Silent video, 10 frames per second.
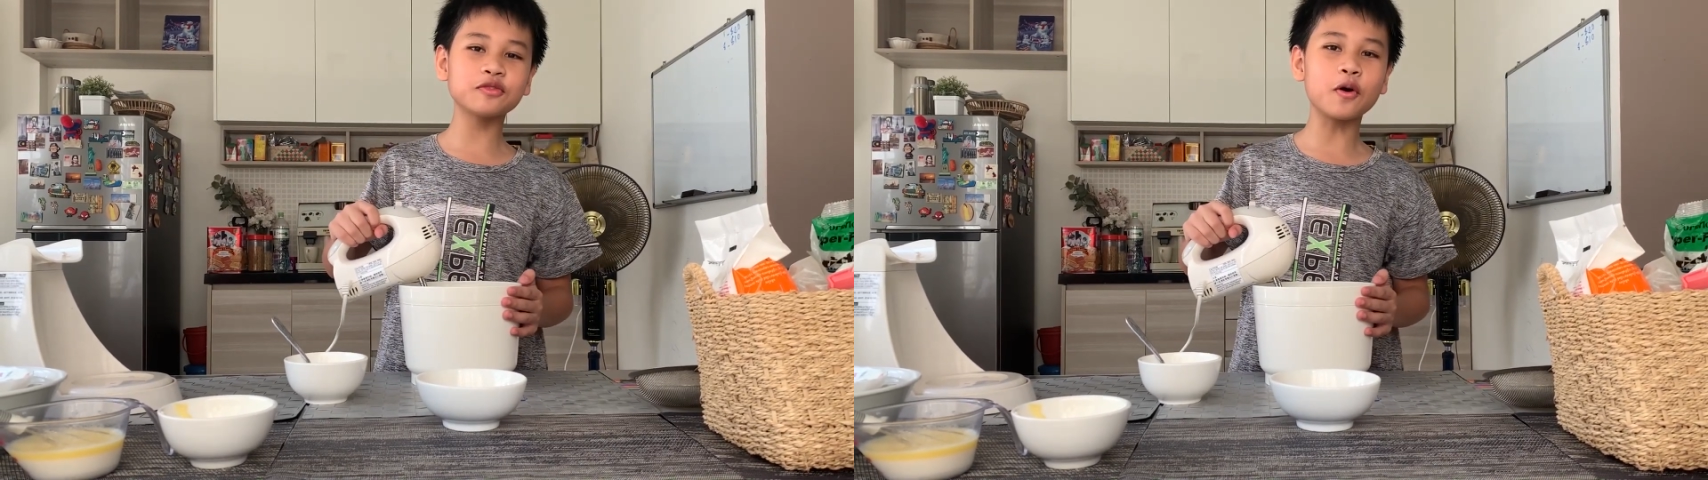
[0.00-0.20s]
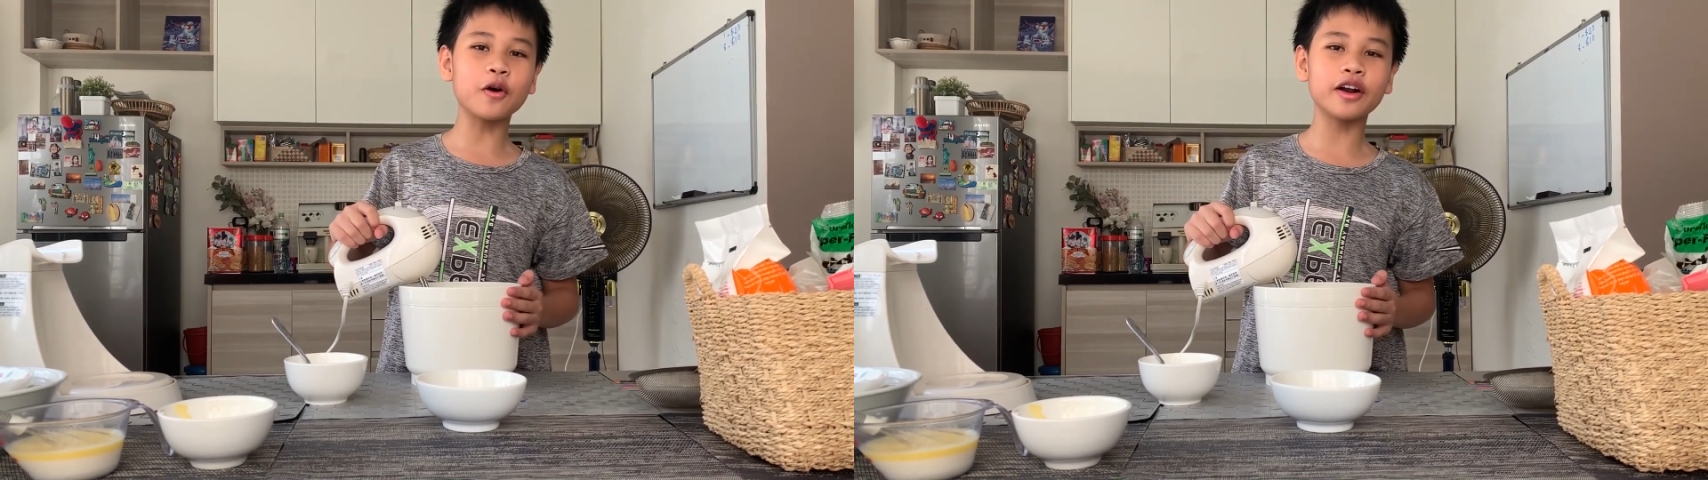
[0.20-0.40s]

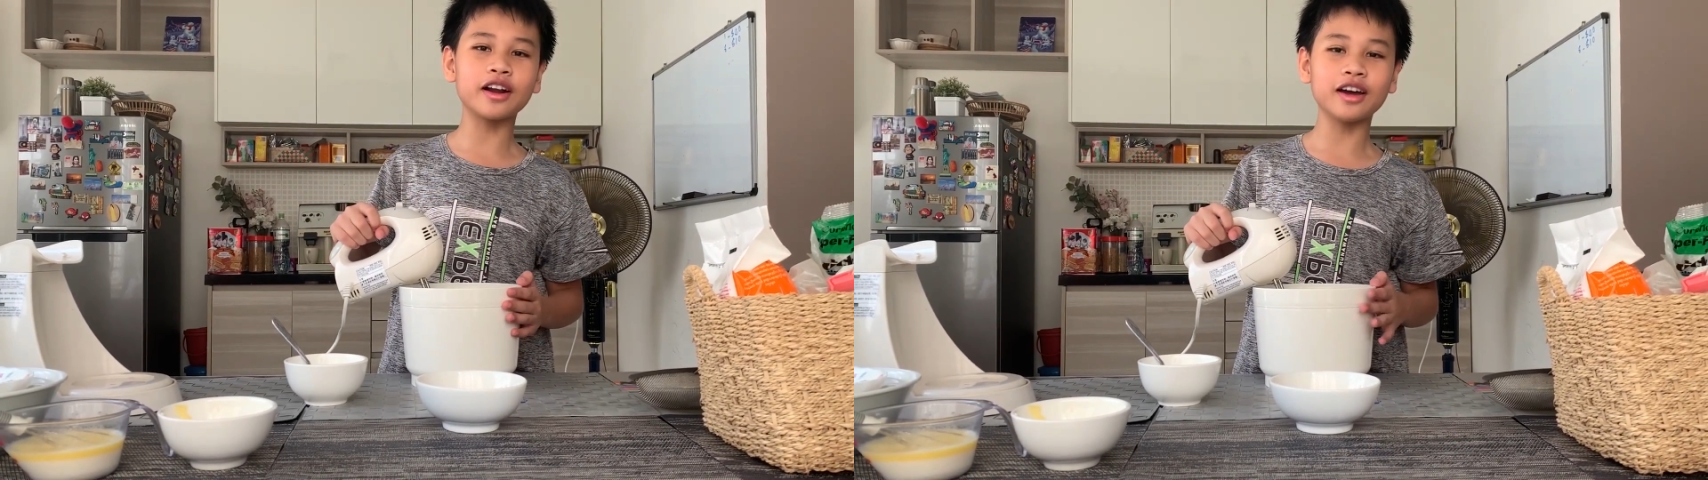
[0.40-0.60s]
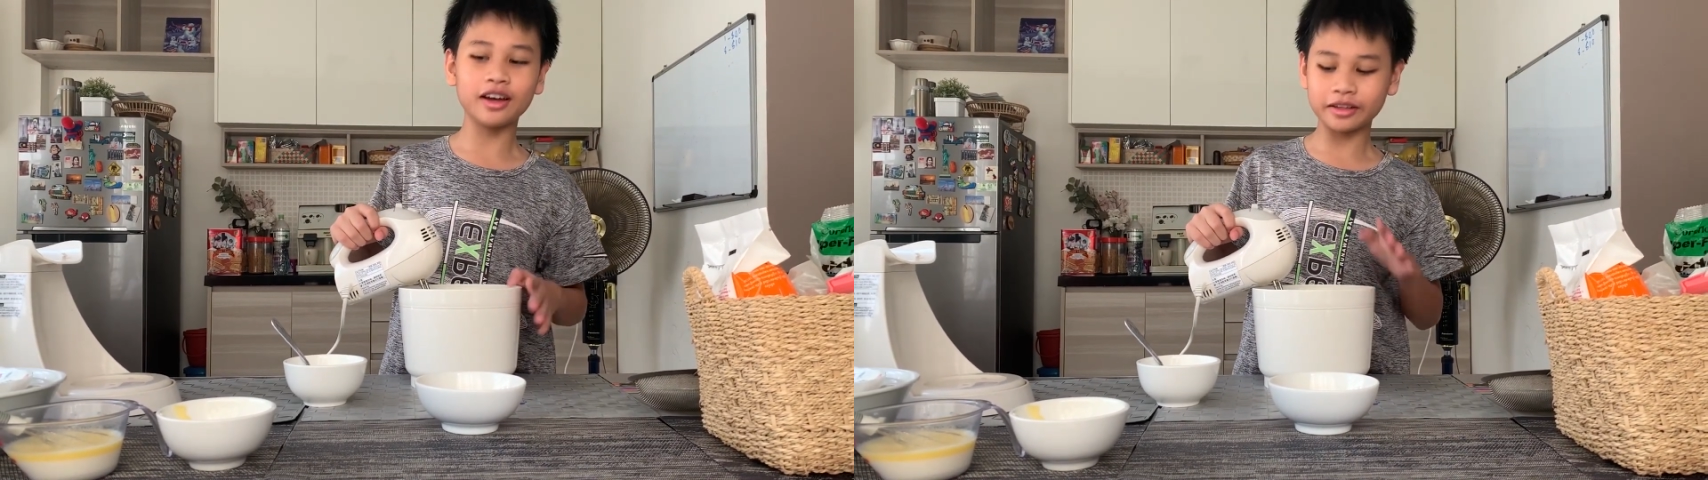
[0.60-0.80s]
for
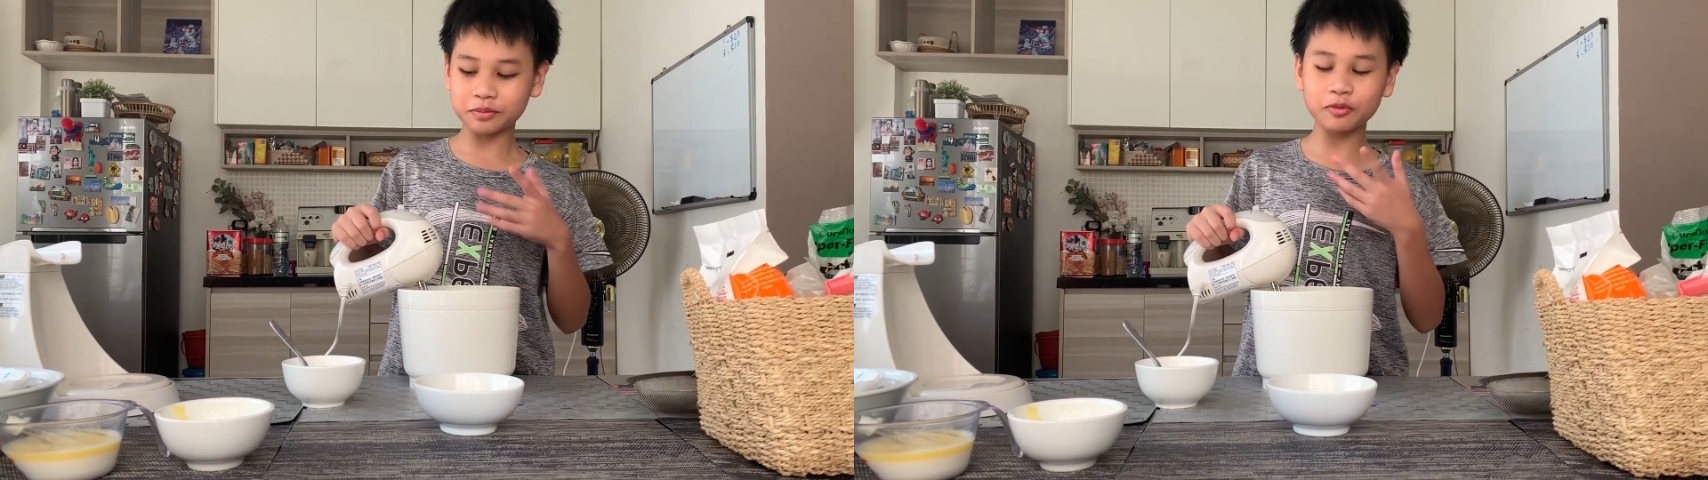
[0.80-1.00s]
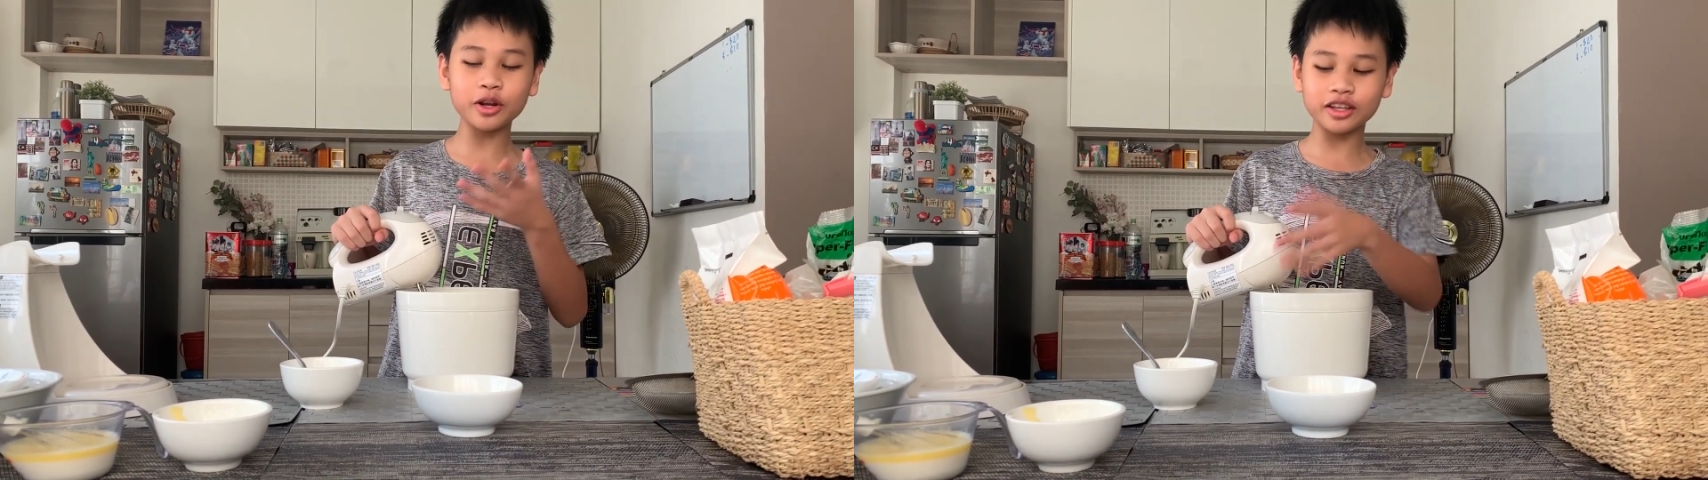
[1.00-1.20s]

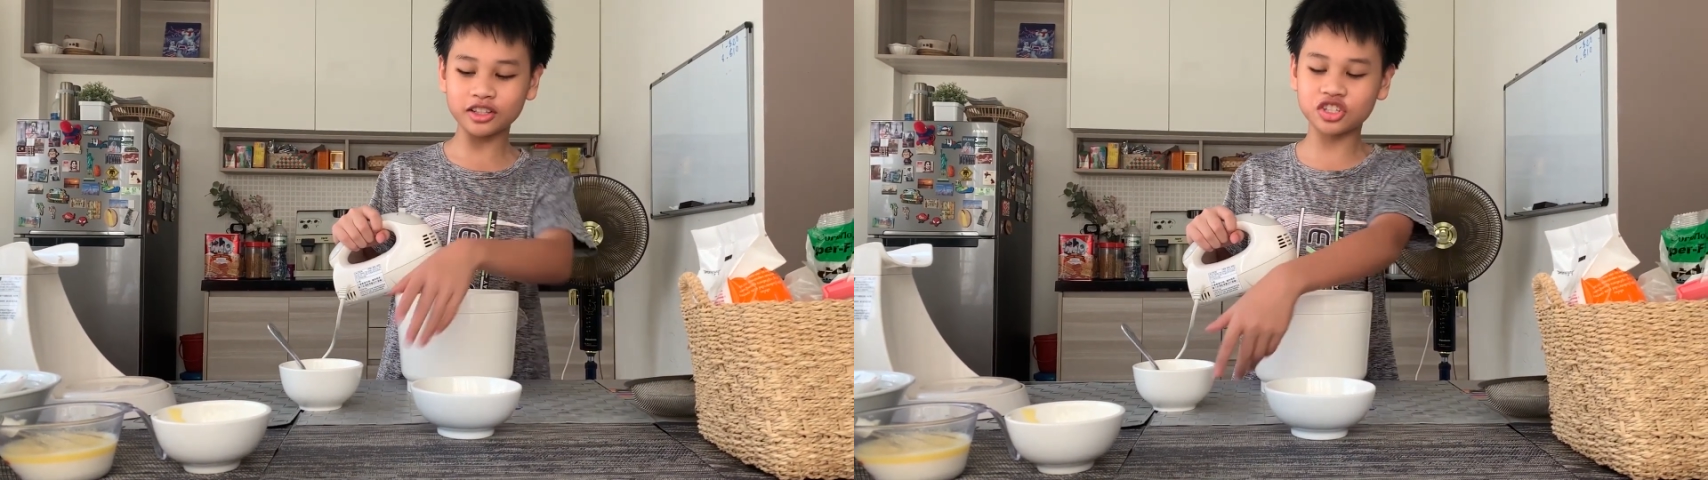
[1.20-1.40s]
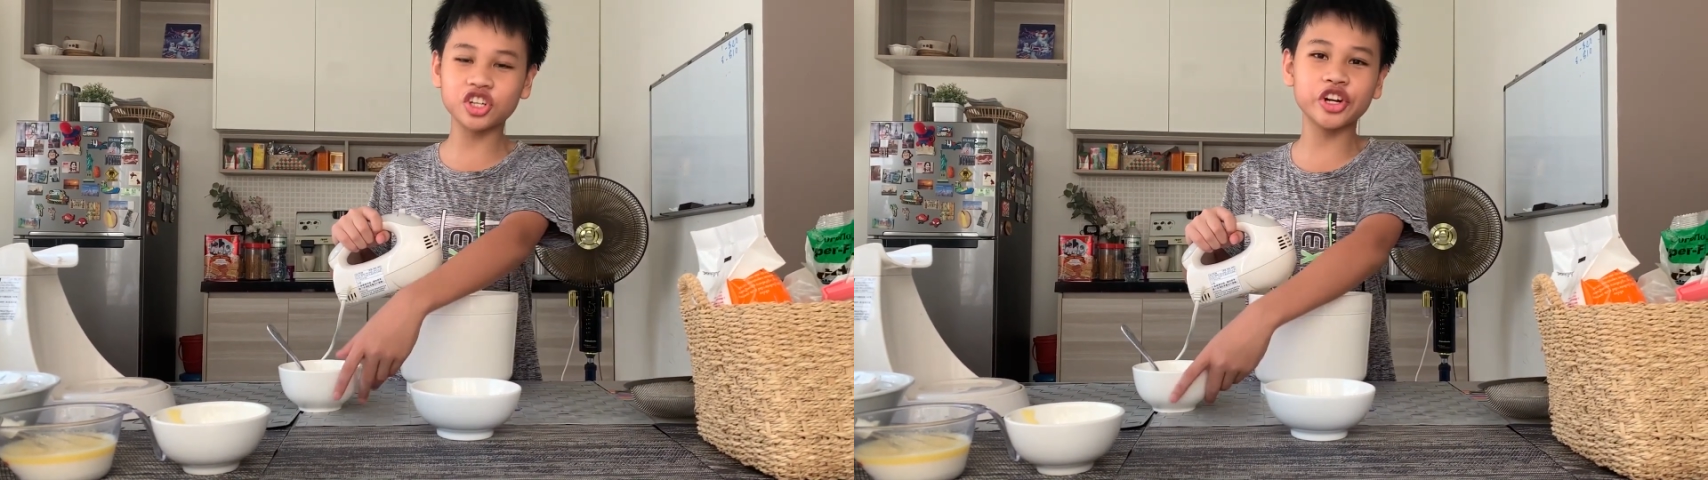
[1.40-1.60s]
putting
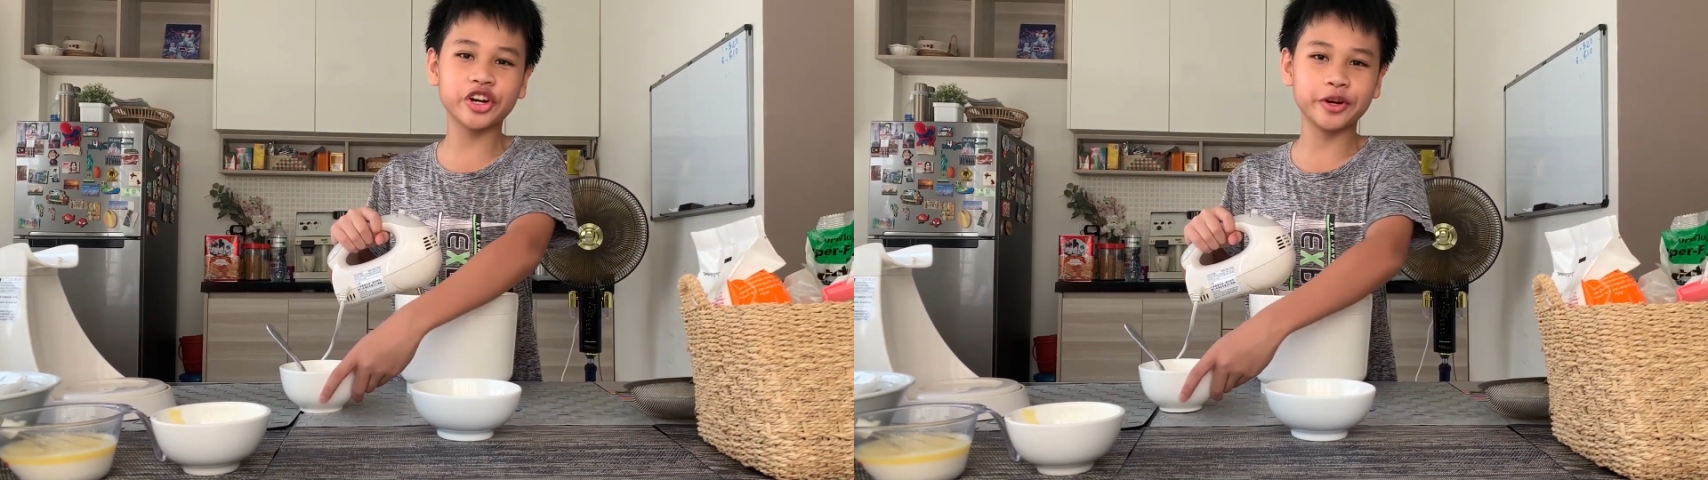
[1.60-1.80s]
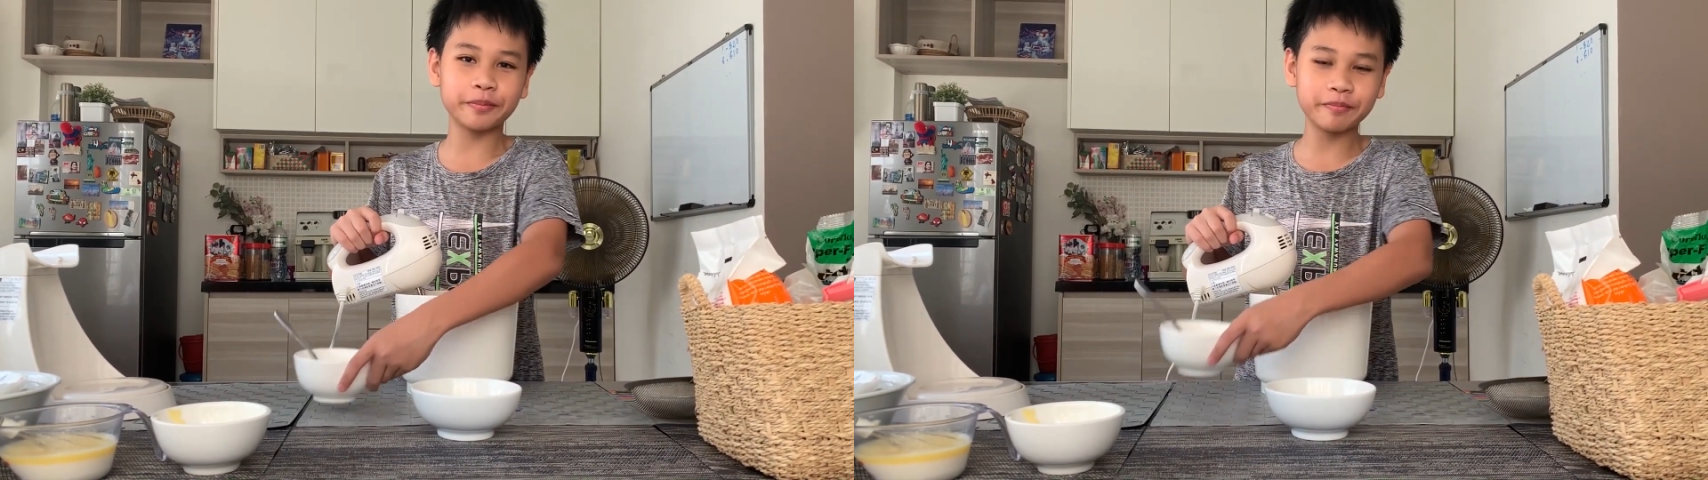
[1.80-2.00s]
the sugar.